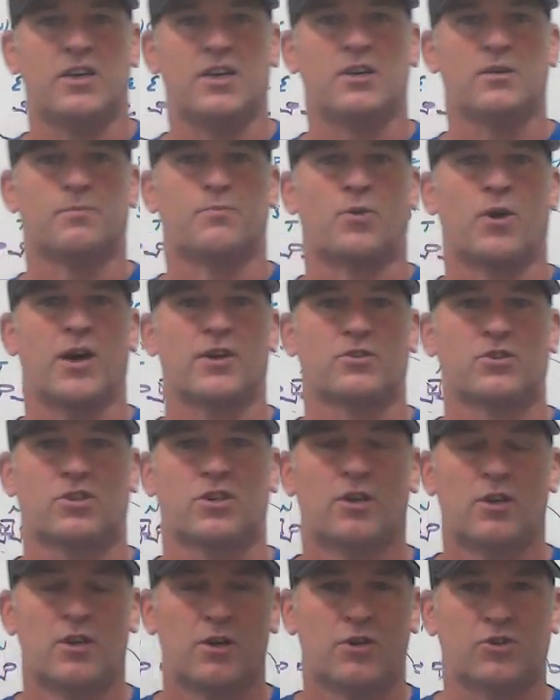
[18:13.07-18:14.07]

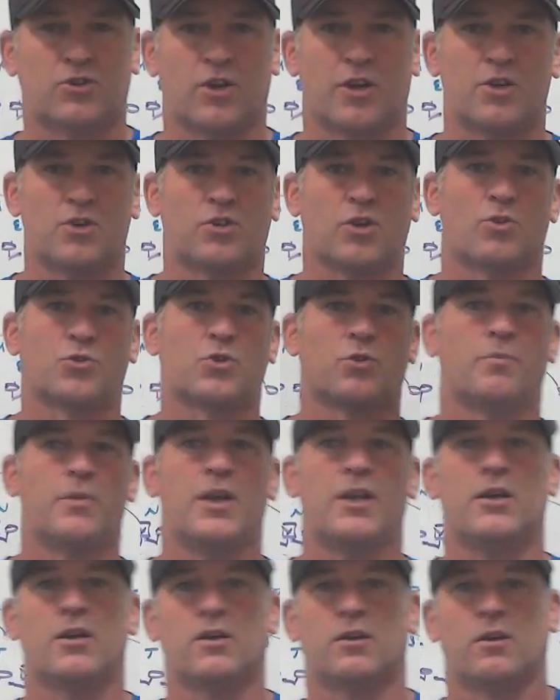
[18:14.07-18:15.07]
decompress, study social
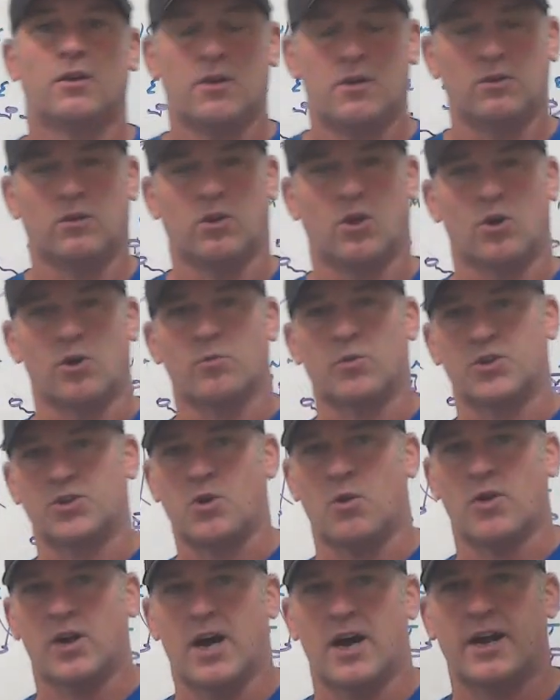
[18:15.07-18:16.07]
media, learn what's
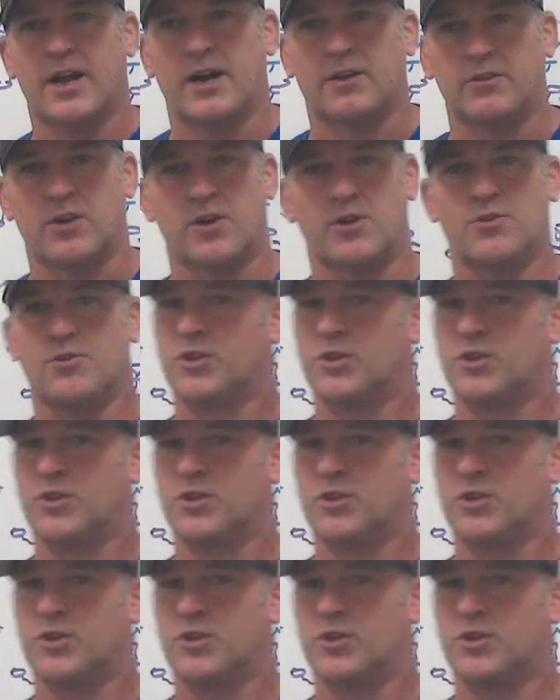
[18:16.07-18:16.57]
going on out there.